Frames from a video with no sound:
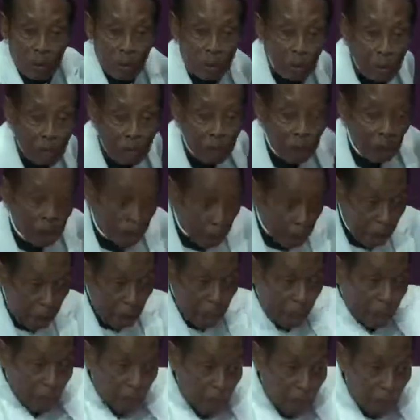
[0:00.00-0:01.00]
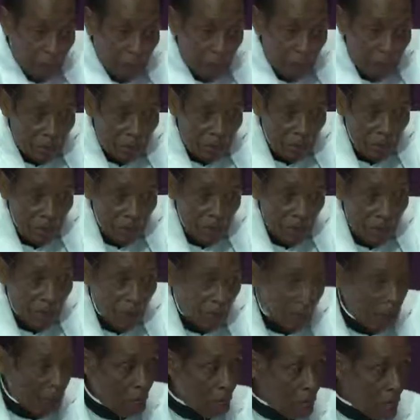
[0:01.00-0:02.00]
woman. Here I am.
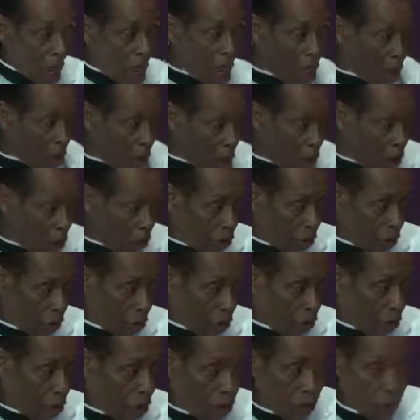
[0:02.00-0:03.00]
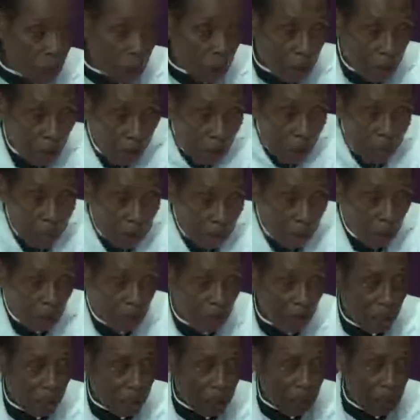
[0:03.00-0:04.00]
Ah, I'm good
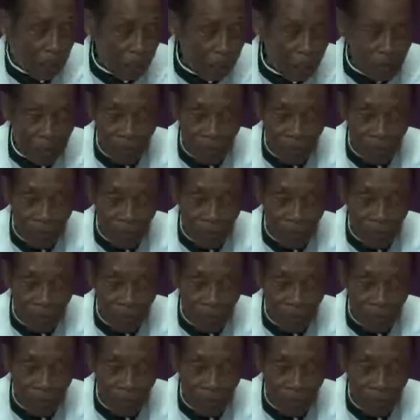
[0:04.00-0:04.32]
father.